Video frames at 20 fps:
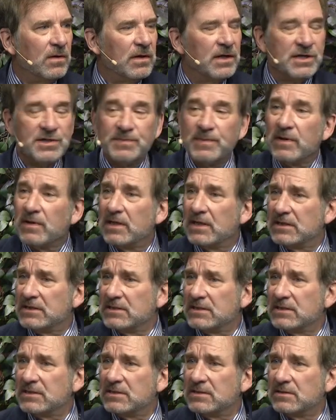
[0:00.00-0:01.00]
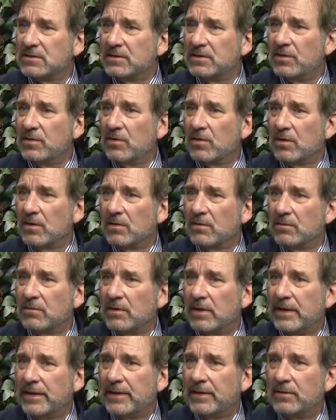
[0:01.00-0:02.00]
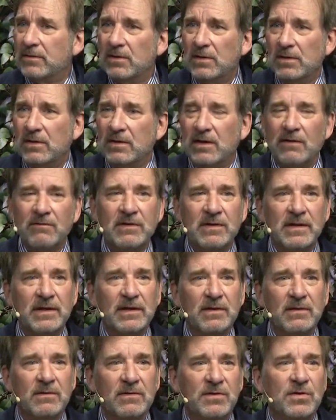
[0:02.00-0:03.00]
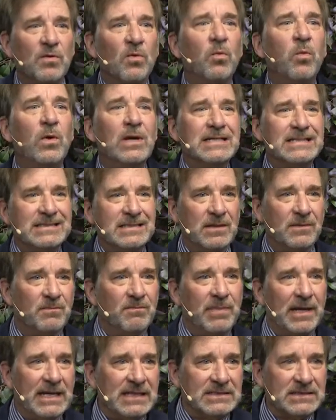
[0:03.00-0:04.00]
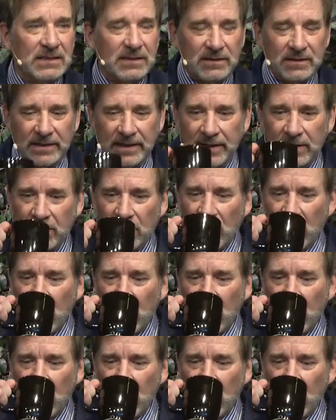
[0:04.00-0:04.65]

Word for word: experiences, your uh, everything, your wisdom, basically.